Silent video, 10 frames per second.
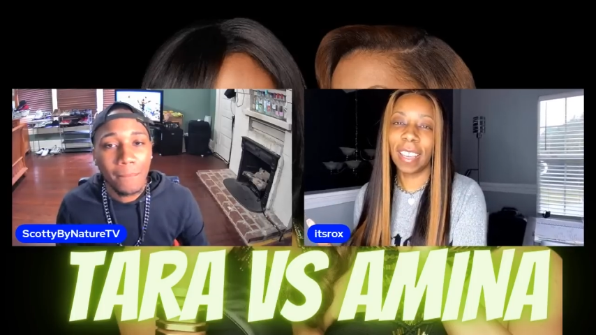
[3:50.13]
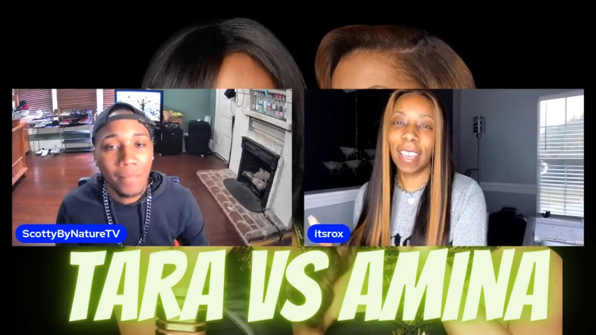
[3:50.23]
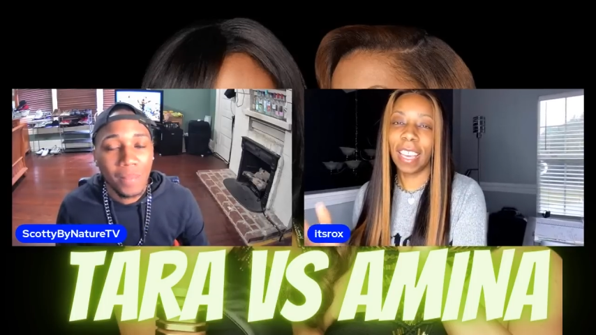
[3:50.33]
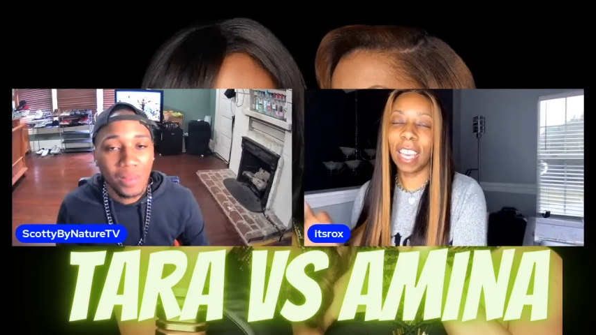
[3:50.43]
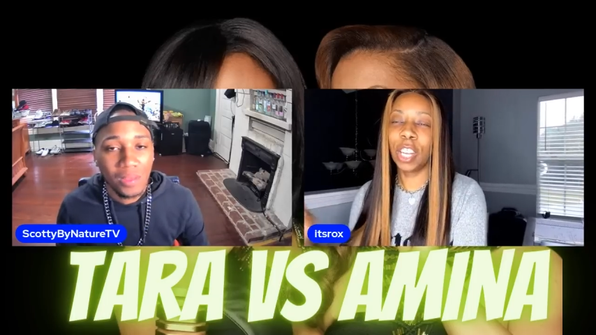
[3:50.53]

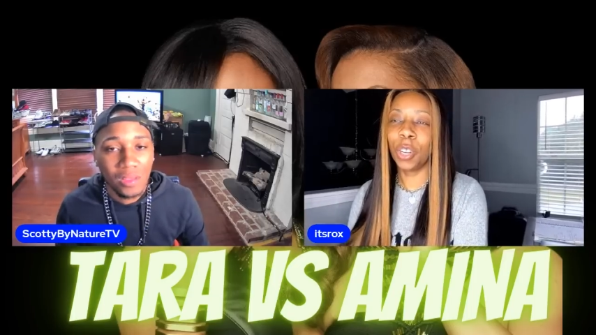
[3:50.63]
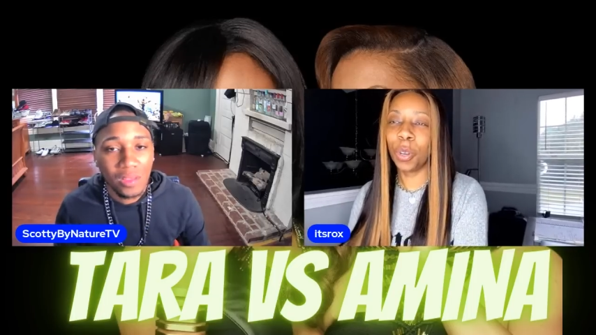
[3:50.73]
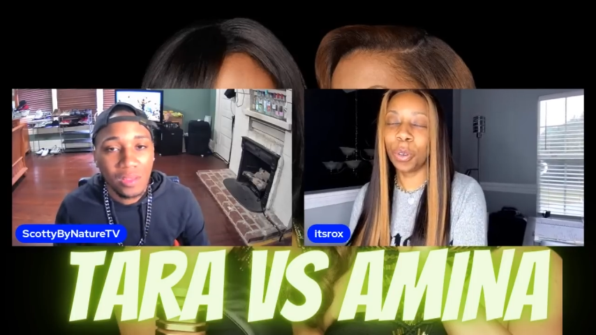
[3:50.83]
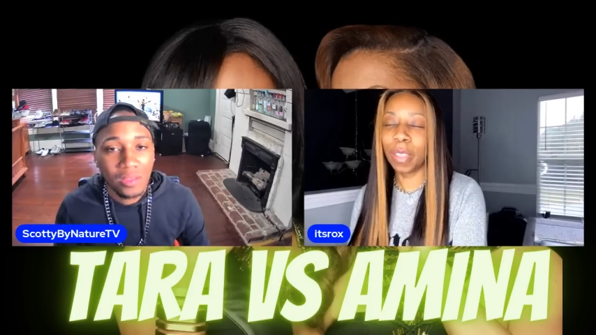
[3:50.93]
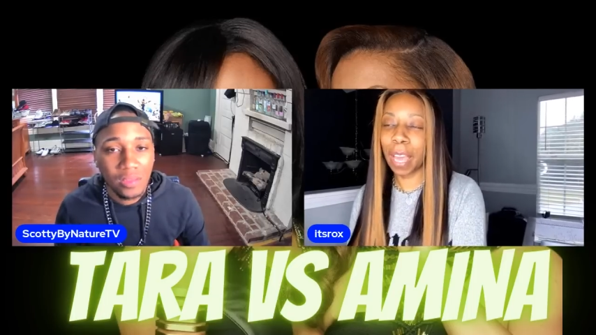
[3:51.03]
Speaker 1: he
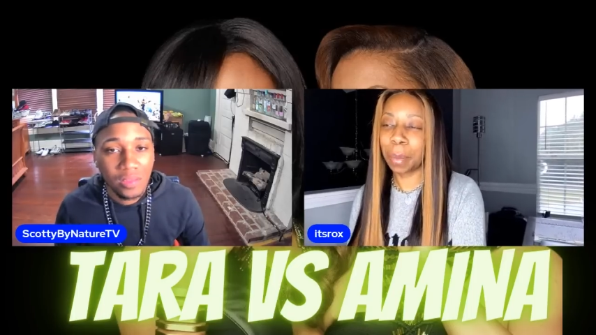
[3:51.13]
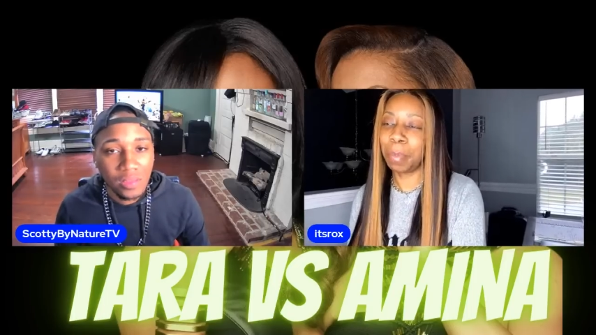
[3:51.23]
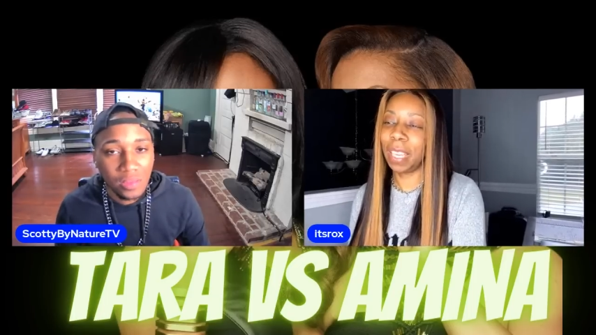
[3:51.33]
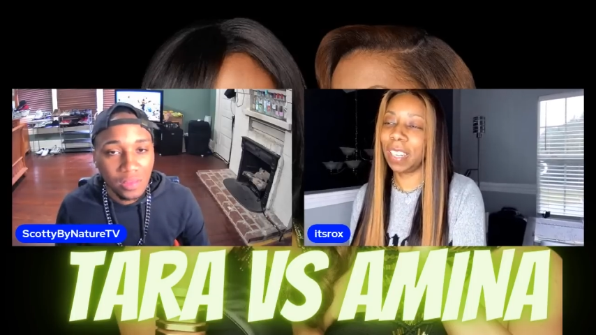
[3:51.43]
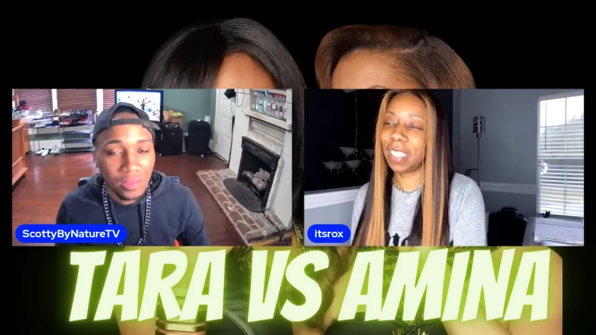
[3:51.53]
knew that
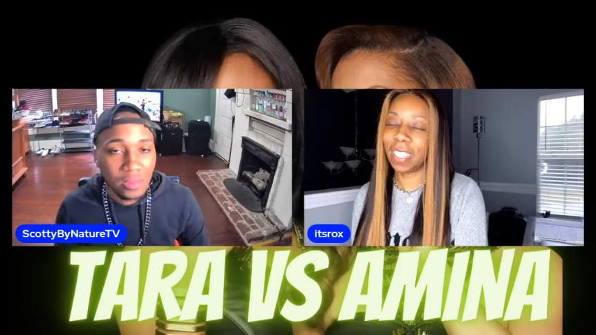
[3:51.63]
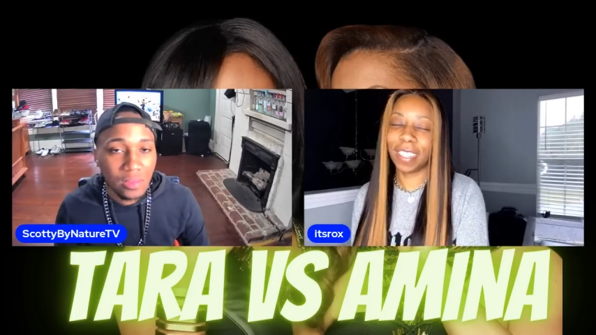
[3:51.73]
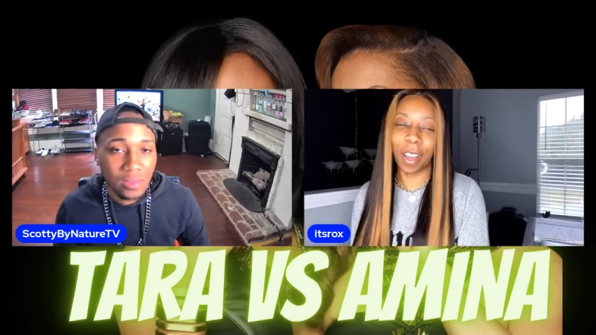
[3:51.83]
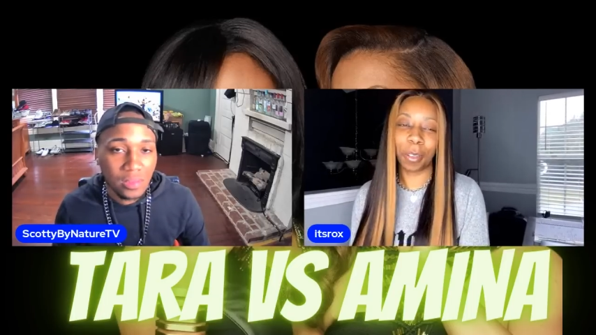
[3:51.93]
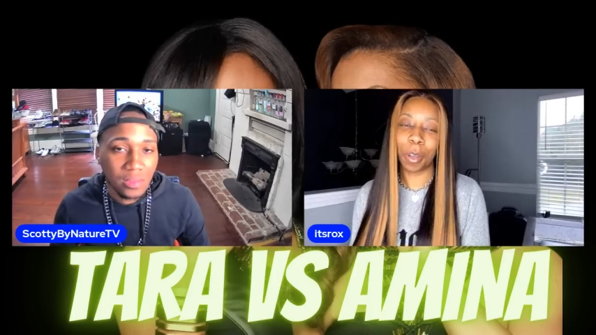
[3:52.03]
Amina
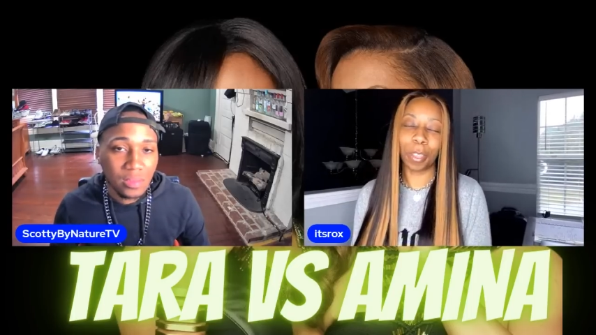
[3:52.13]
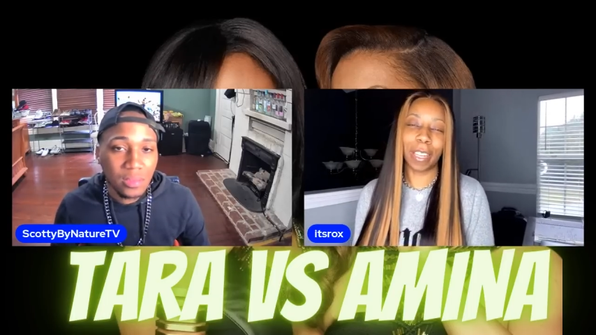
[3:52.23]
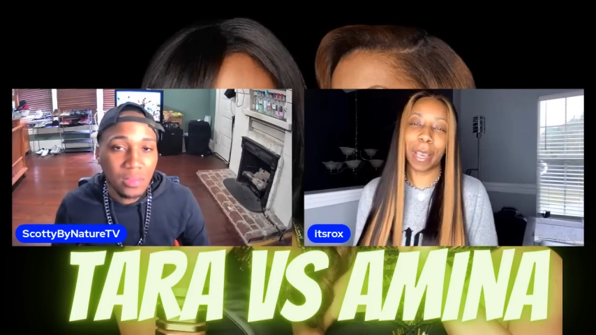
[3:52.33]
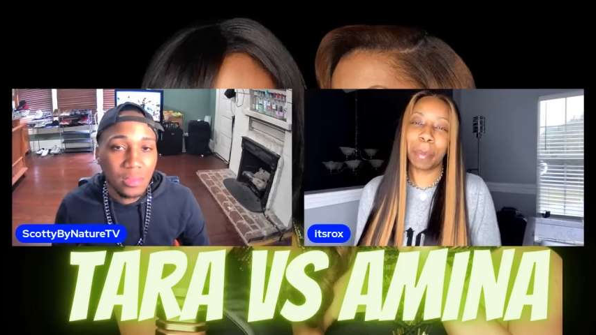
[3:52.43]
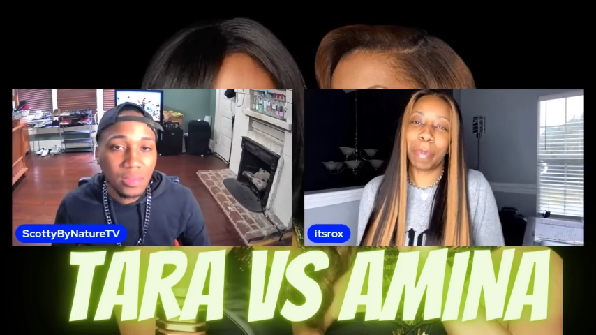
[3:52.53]
didn't know no
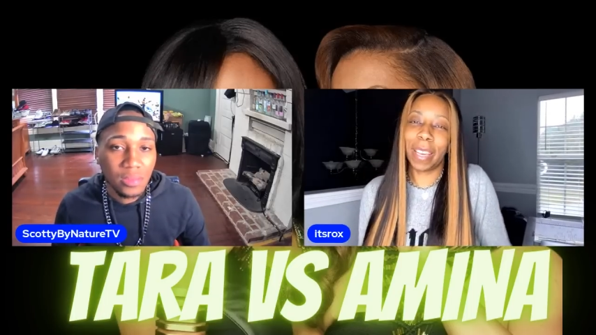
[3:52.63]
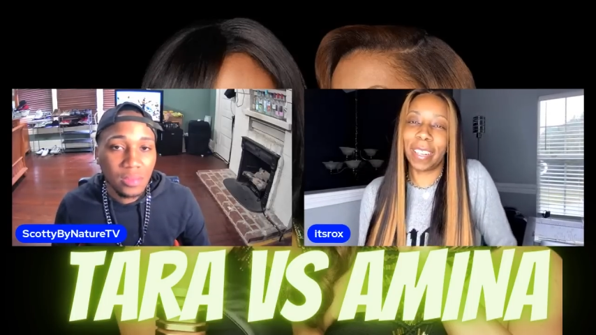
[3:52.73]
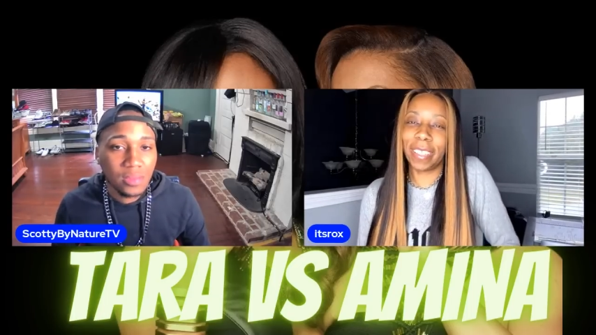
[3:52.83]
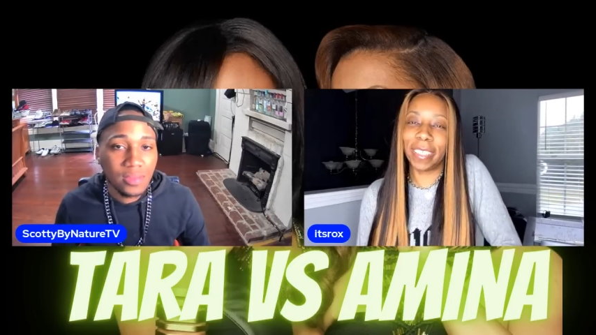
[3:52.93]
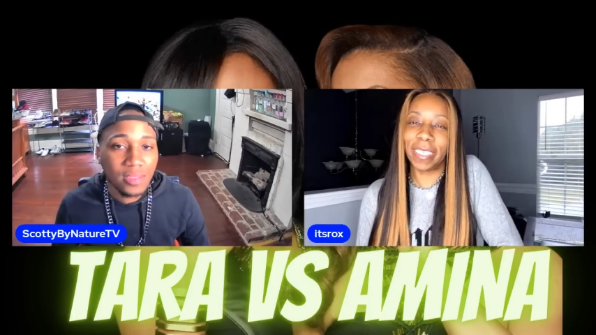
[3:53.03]
damn
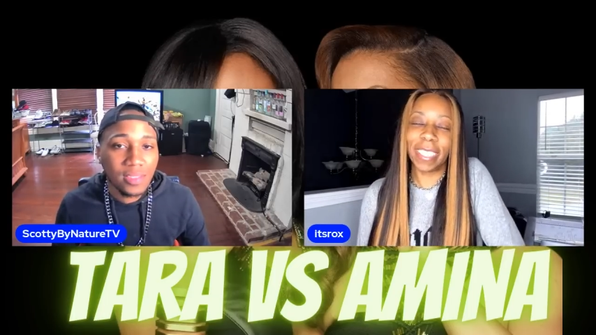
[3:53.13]
better.